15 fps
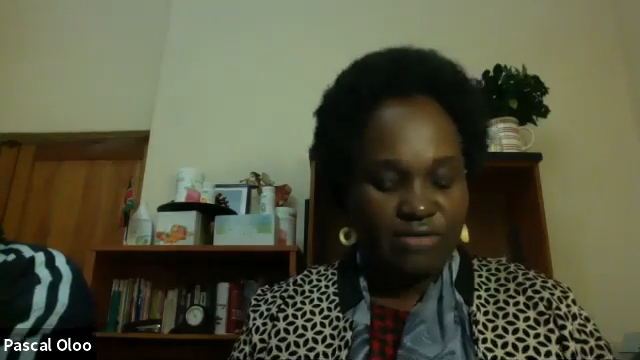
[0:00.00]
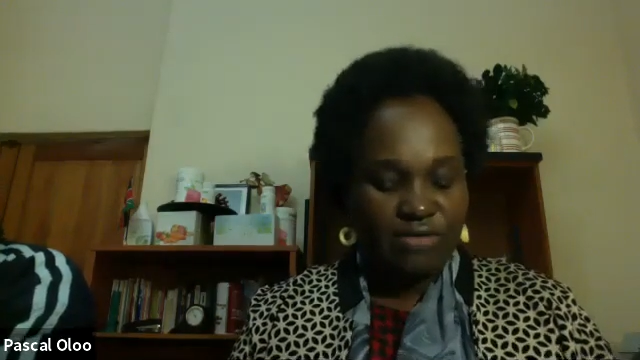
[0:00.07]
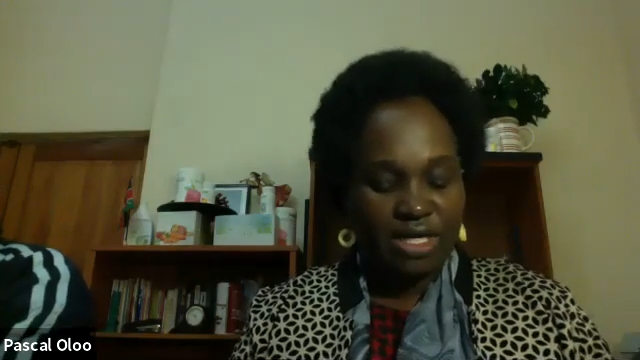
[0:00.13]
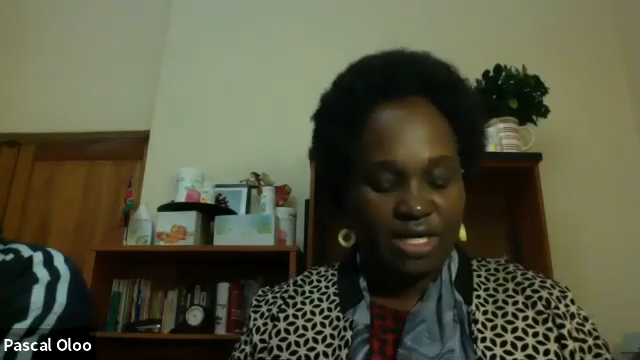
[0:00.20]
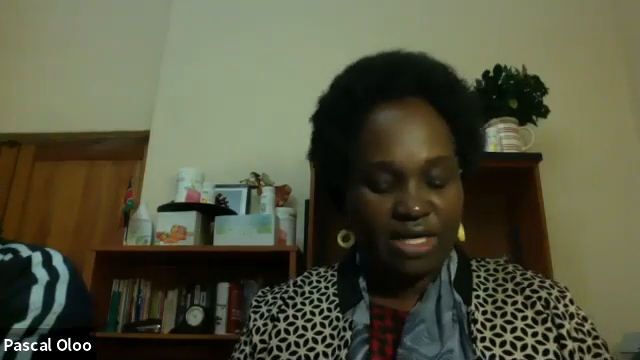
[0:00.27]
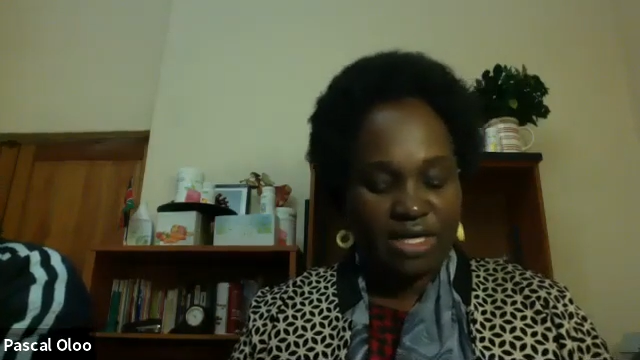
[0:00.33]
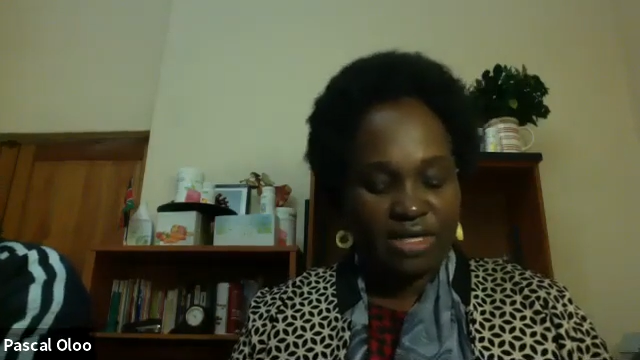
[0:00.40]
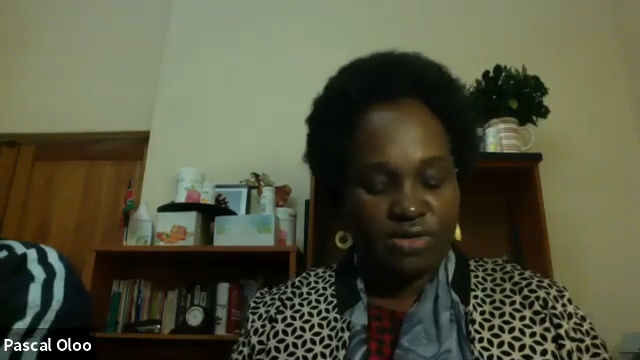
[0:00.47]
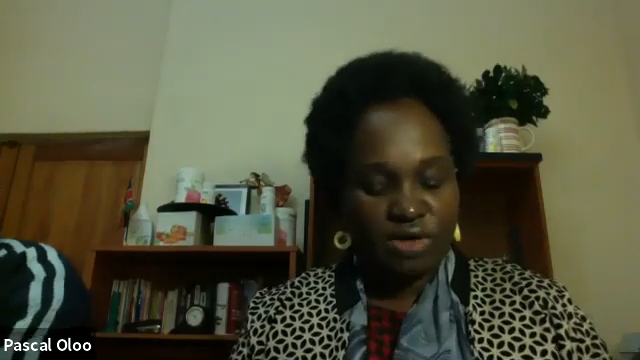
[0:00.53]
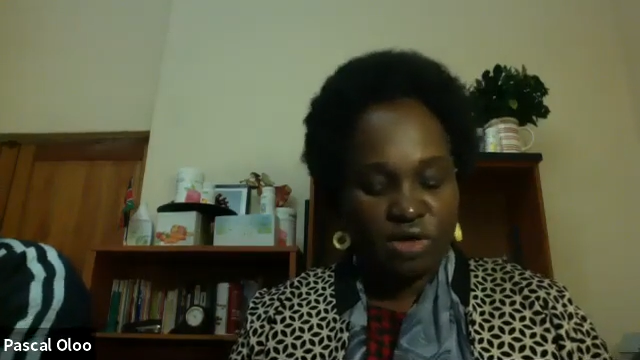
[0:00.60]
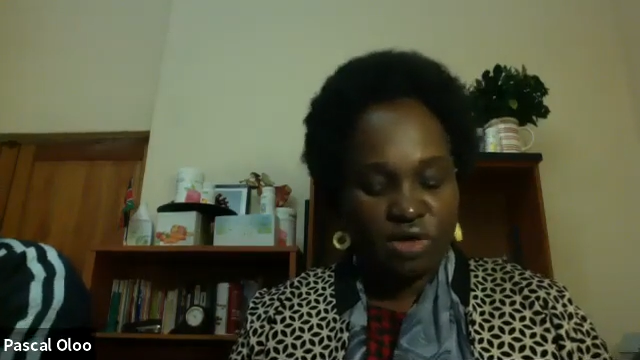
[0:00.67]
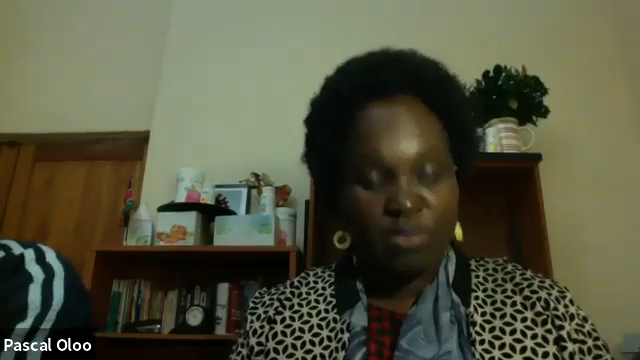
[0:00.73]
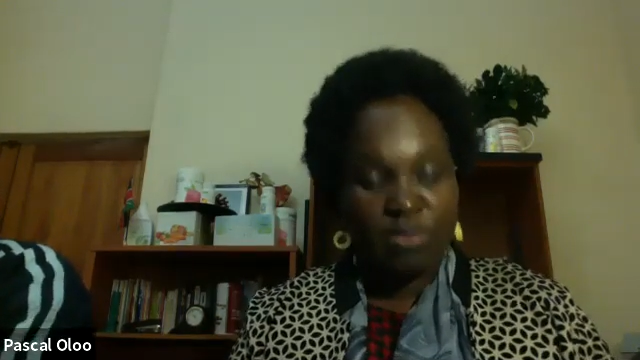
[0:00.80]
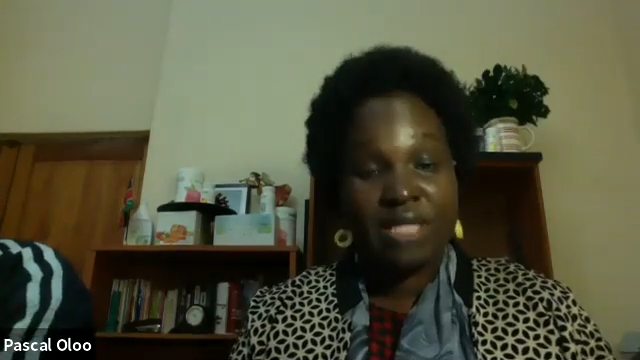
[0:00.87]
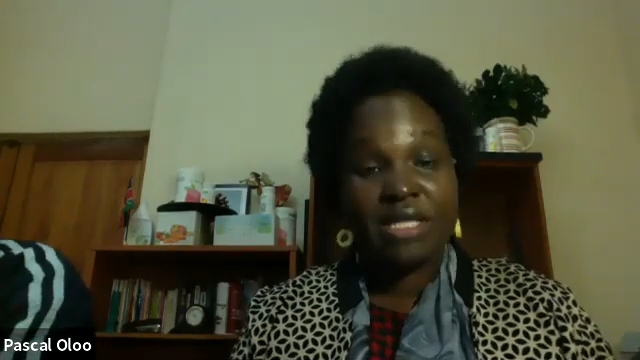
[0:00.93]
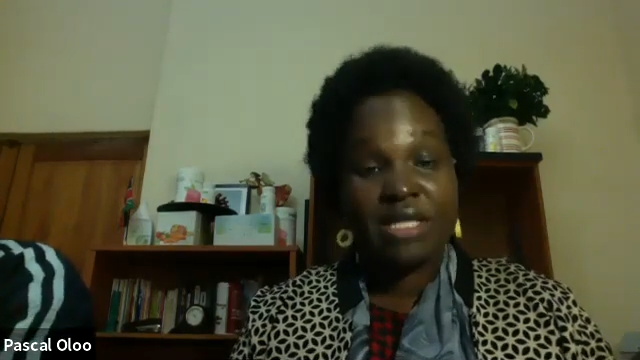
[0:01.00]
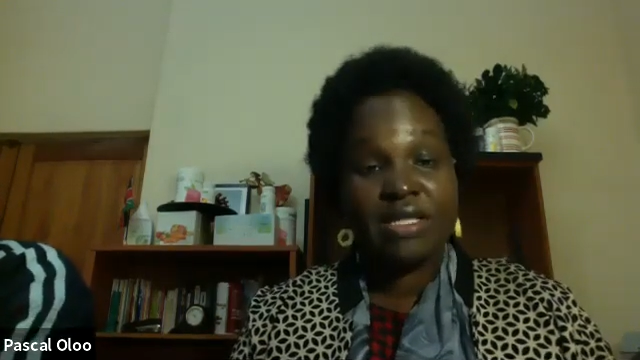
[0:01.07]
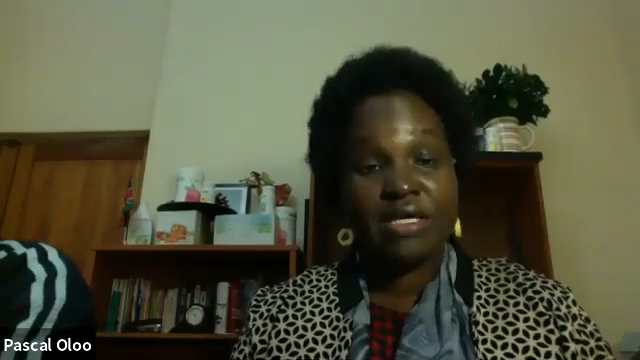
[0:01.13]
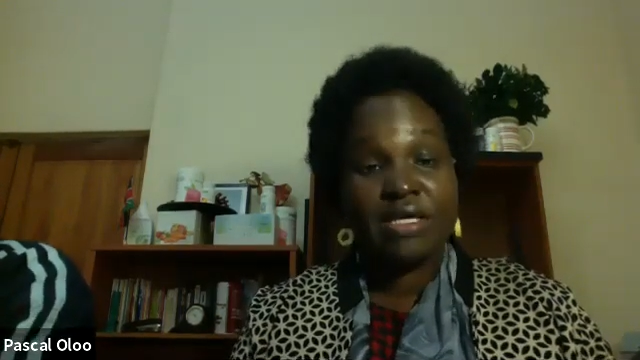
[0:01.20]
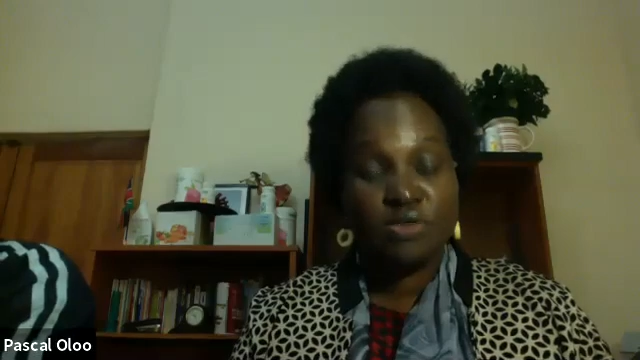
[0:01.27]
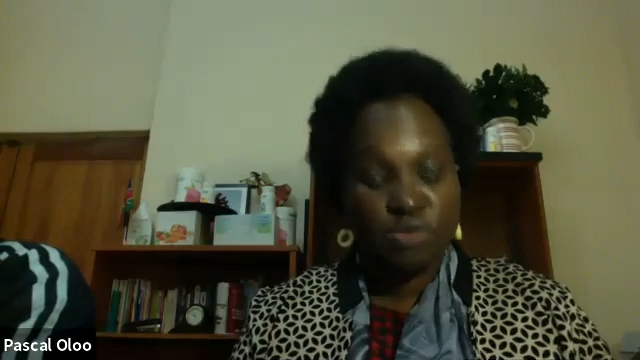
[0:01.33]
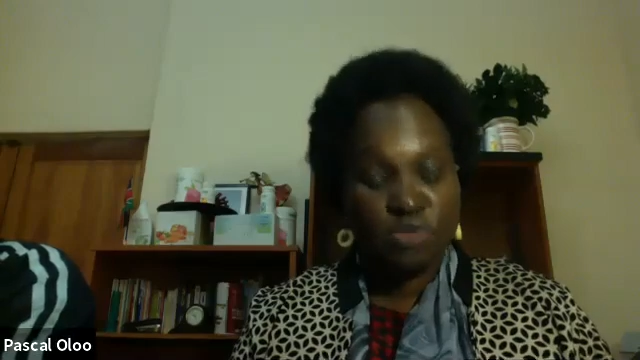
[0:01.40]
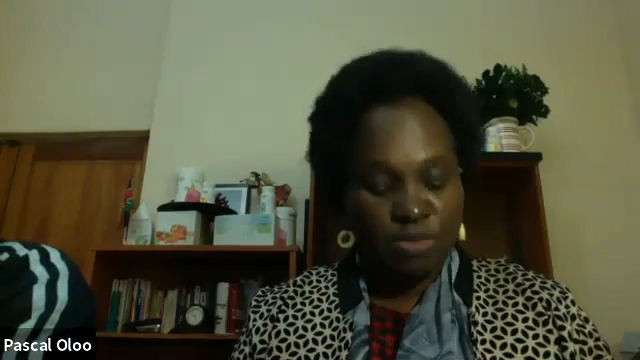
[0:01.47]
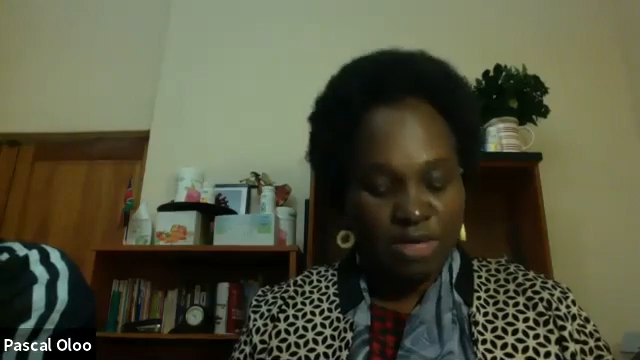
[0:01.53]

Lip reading: we can recommend that they use